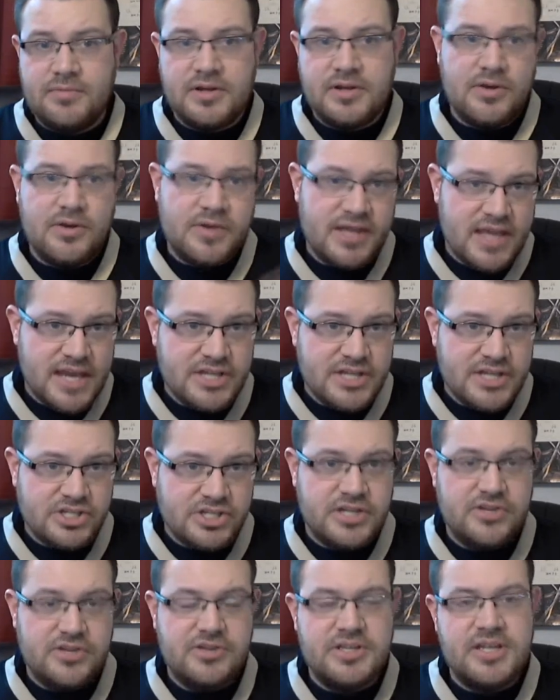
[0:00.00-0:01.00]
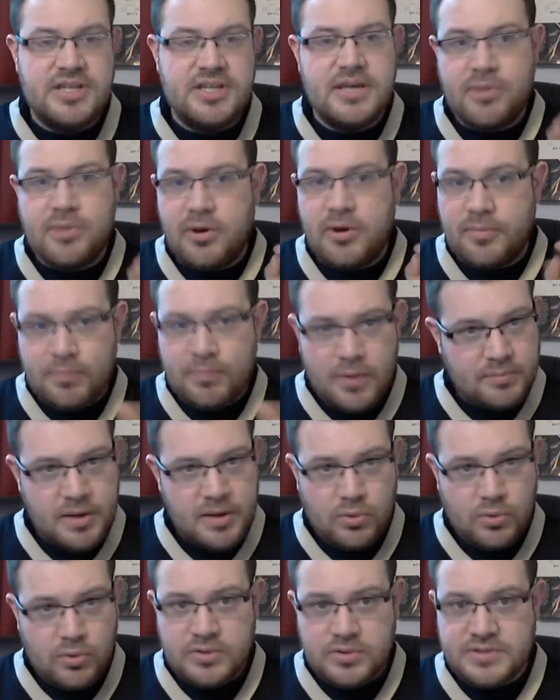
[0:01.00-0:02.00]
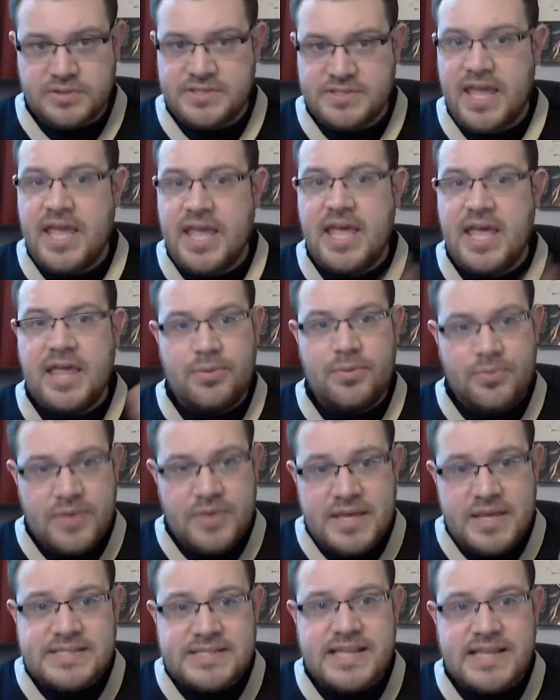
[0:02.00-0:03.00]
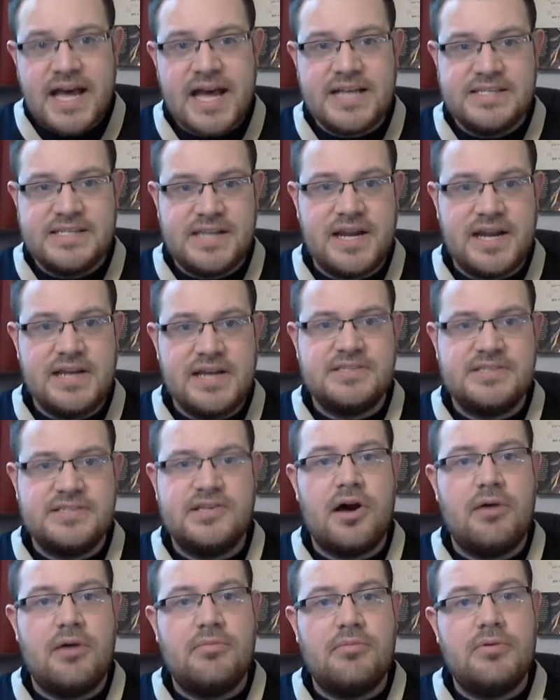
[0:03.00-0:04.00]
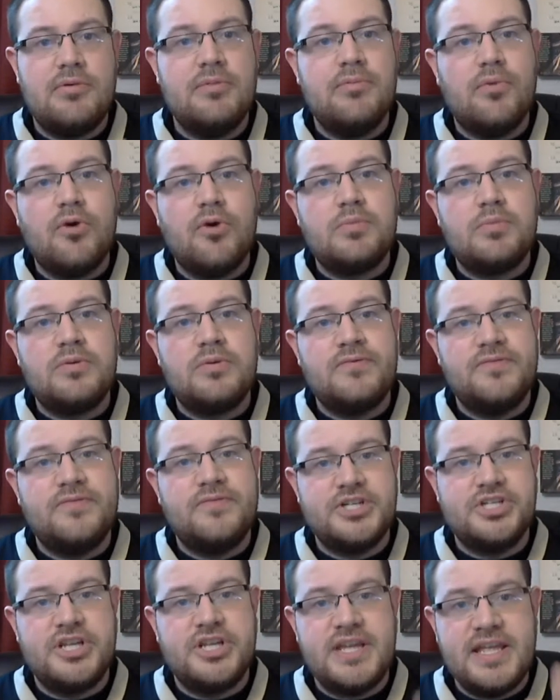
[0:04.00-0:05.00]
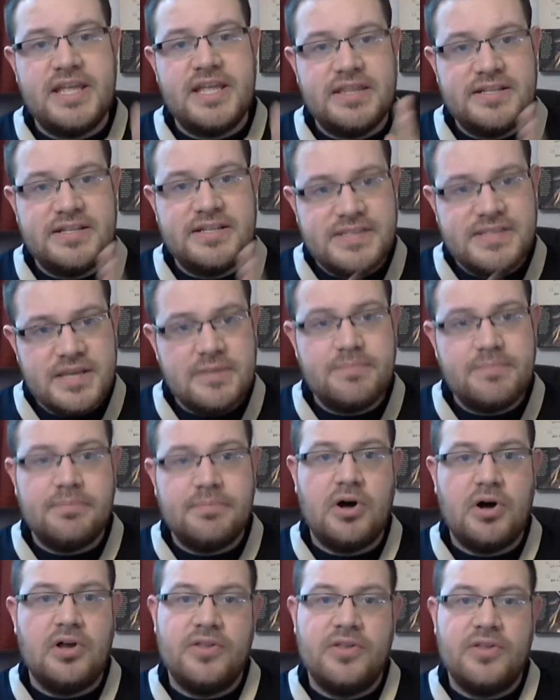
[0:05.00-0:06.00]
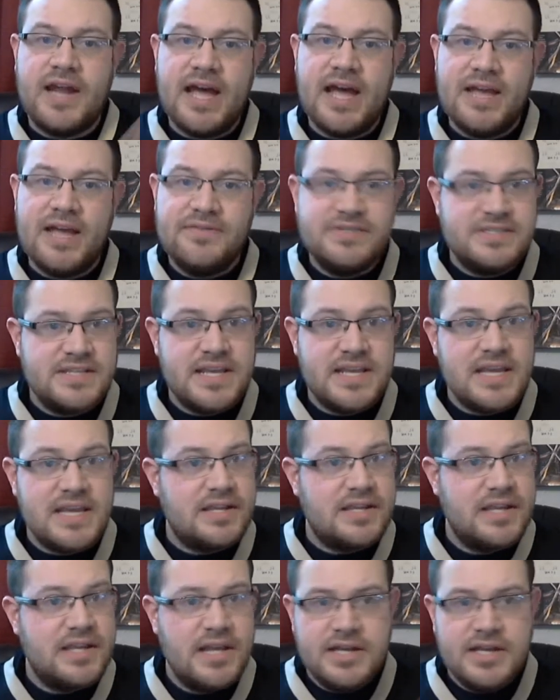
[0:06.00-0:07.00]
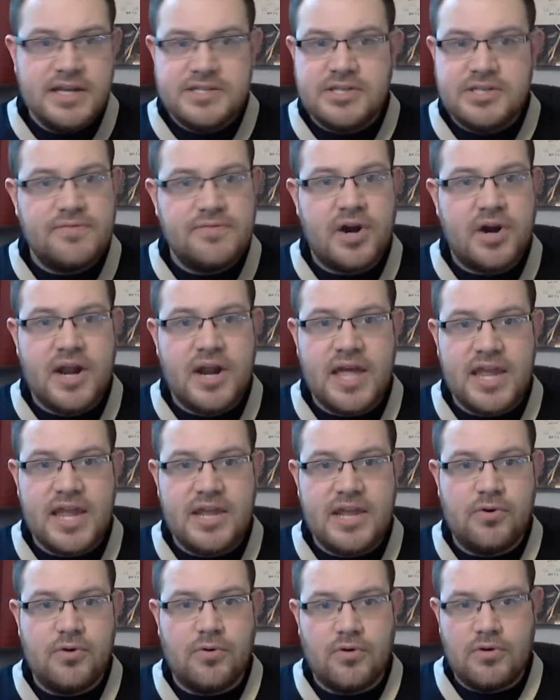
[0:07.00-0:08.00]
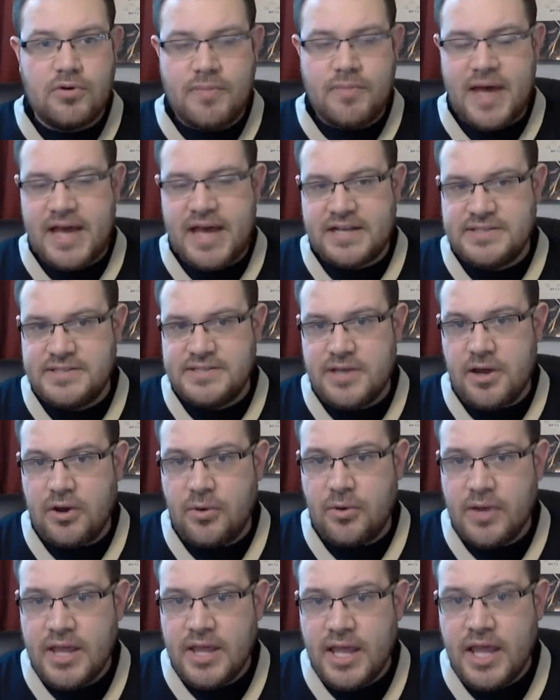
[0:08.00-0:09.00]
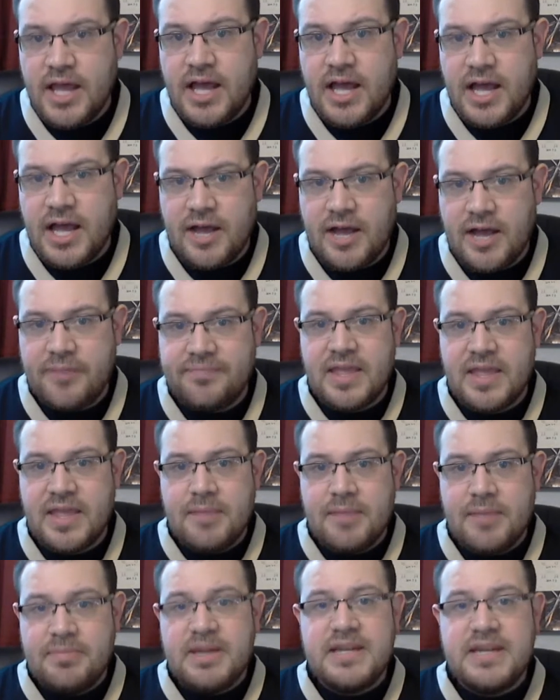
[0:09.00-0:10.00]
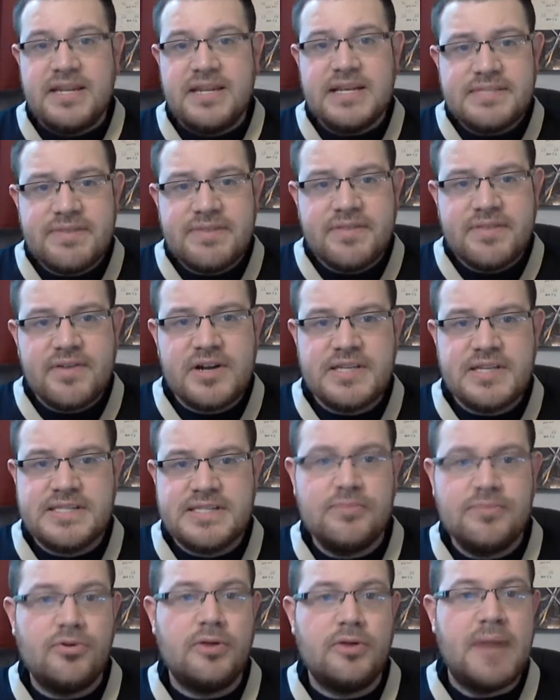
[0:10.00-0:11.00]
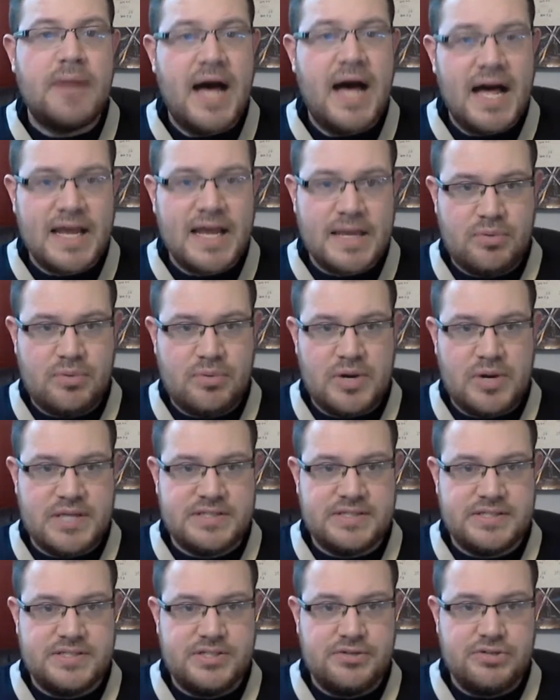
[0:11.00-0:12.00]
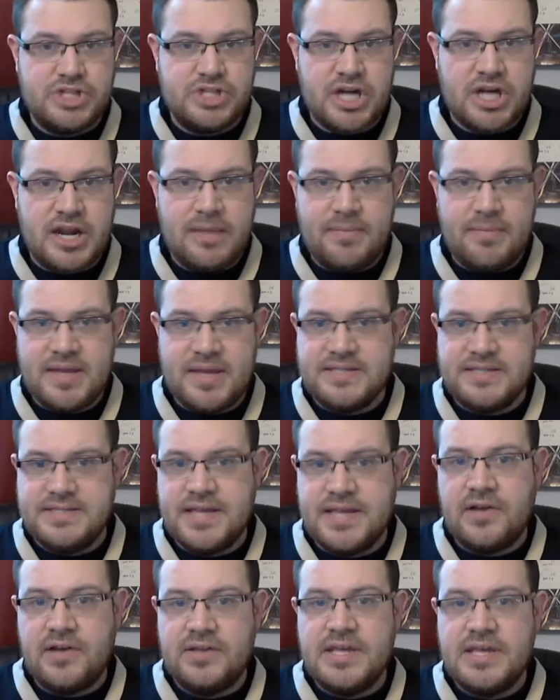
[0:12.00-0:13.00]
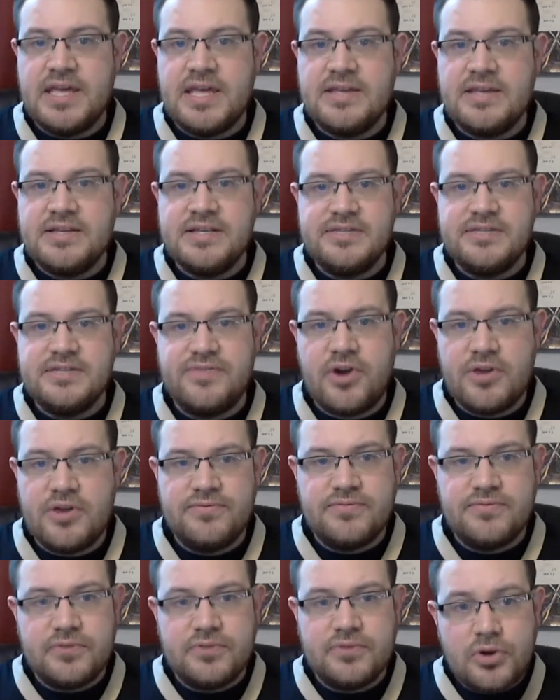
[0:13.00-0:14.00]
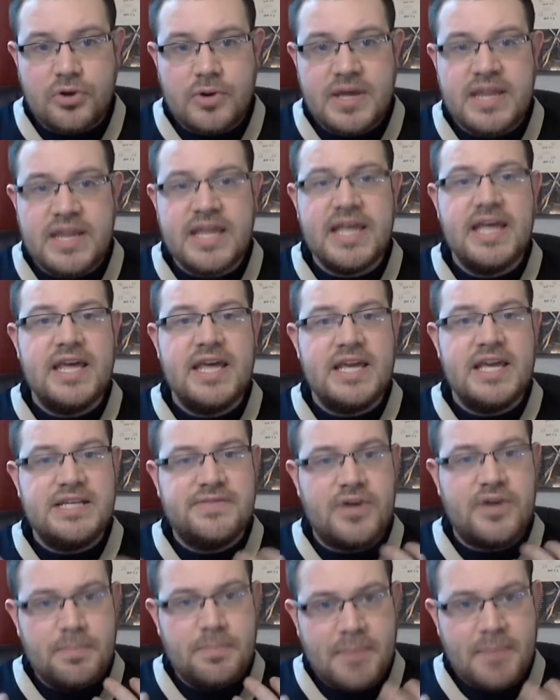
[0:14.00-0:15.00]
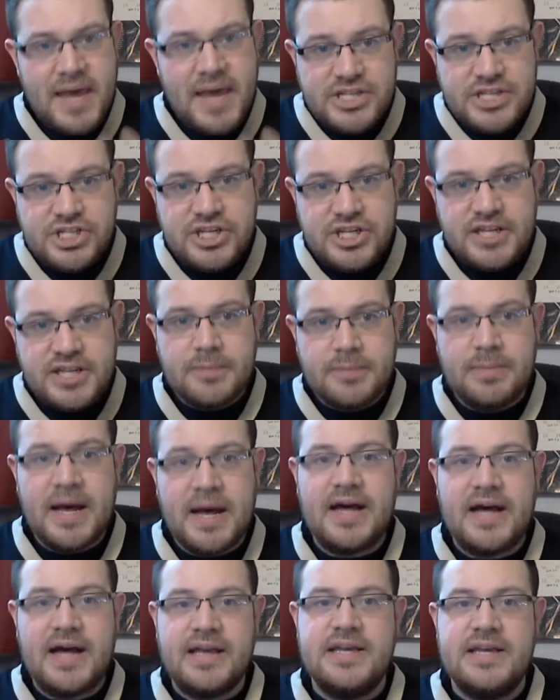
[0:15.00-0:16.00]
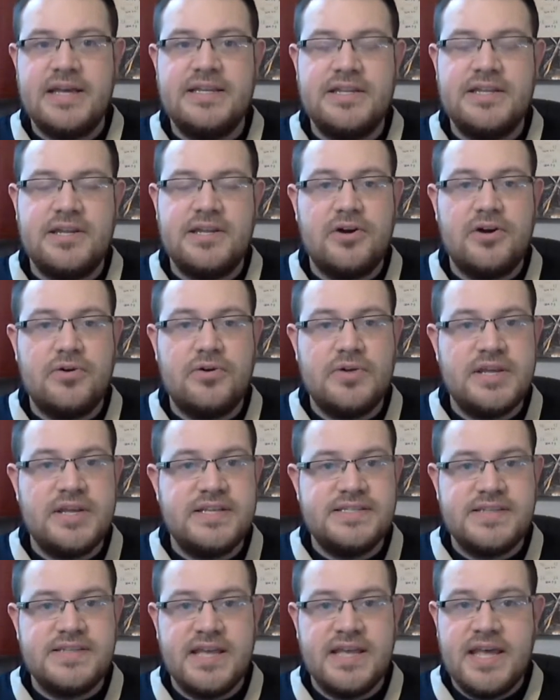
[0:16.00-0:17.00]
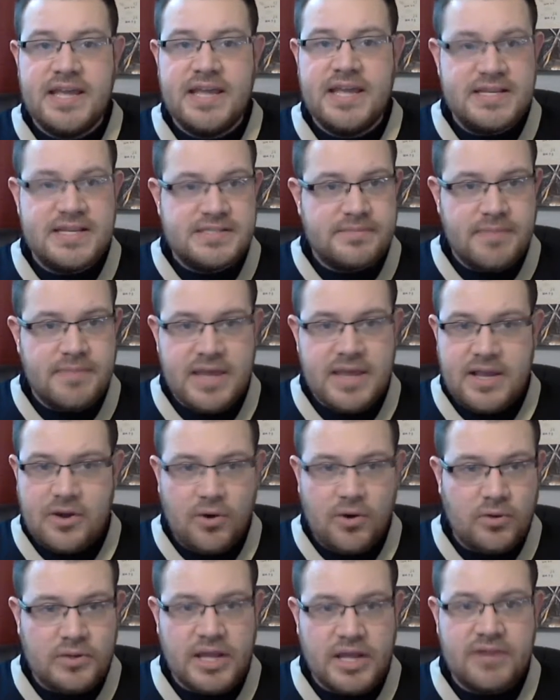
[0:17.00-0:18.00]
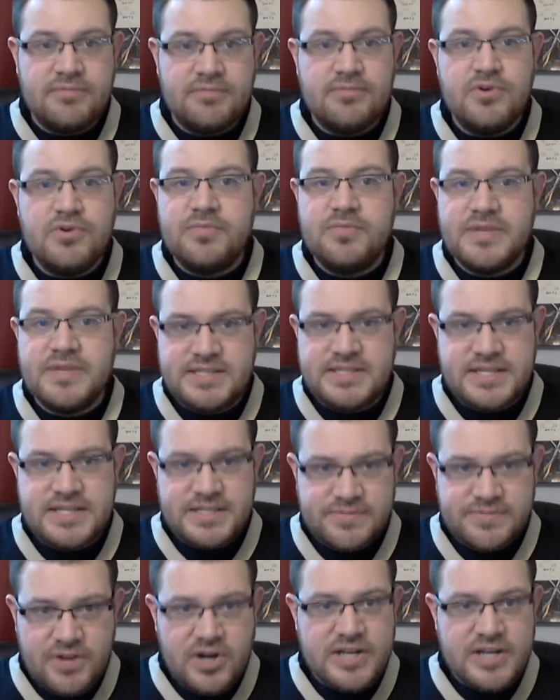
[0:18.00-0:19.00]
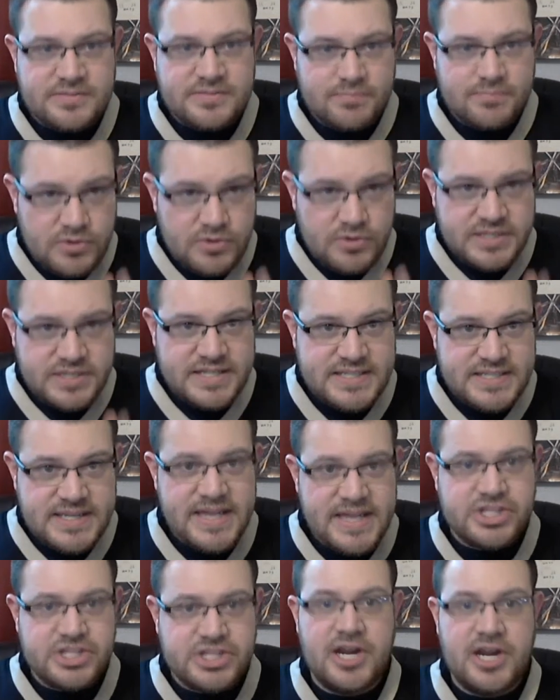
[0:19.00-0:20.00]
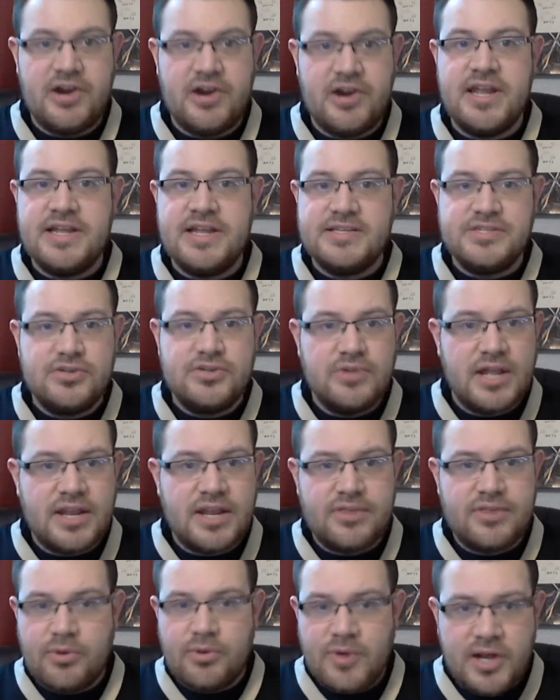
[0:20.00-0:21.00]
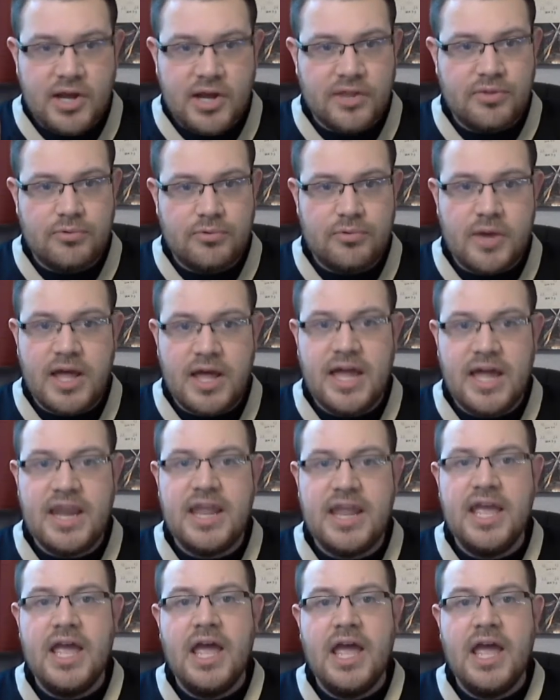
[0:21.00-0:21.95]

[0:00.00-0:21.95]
although he occasionally can do the deep ball, like Bortles. These guys that I saw were more proficient in the deep ball than I have seen so far at any quarterback. So, but he does have a very similar pocket presence to Johnny Manziel. He's very fluid. He's very patient in the pocket. He doesn't make a whole lot of movements. He's mostly stationary. He doesn't do a lot of throwing on the run.